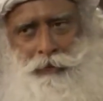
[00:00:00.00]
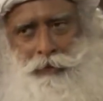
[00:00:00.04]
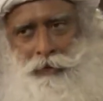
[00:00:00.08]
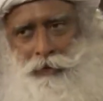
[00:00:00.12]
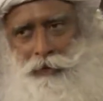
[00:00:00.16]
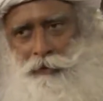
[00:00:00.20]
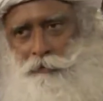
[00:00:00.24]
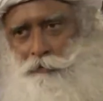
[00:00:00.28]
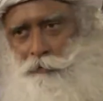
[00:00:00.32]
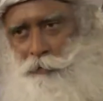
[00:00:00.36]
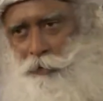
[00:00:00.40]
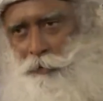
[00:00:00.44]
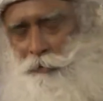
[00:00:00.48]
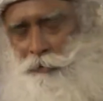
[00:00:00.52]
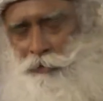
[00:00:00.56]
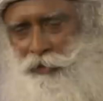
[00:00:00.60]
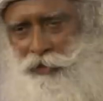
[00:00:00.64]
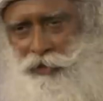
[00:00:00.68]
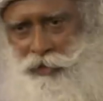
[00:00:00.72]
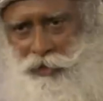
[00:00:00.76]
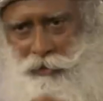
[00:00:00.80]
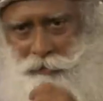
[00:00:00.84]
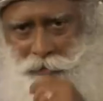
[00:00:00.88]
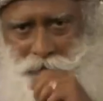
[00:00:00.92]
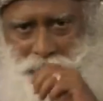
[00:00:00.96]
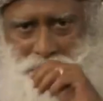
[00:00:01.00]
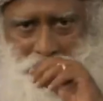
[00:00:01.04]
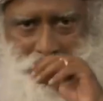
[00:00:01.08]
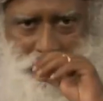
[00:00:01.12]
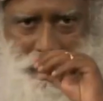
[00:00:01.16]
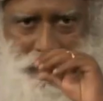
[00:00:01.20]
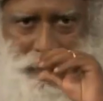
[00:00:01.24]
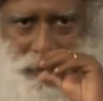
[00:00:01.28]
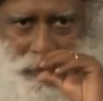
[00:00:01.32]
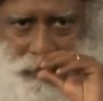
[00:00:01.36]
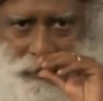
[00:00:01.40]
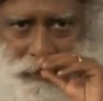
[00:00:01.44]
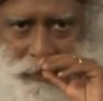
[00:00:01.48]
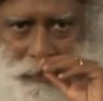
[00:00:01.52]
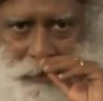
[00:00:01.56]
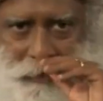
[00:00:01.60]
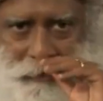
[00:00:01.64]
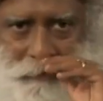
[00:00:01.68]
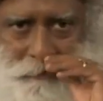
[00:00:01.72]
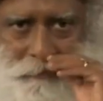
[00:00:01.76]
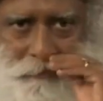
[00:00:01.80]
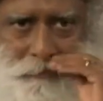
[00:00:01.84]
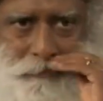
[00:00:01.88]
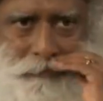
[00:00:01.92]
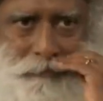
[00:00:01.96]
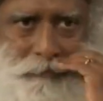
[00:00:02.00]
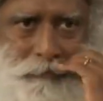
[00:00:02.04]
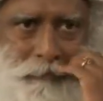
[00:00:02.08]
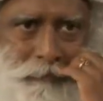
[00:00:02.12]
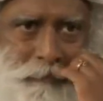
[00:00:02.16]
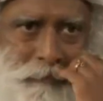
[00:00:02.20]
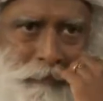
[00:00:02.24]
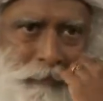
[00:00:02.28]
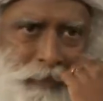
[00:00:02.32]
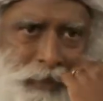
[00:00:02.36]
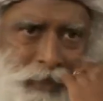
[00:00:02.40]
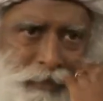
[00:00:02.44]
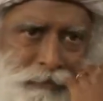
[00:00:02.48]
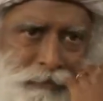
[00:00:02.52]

If people are coming for a teaching, they're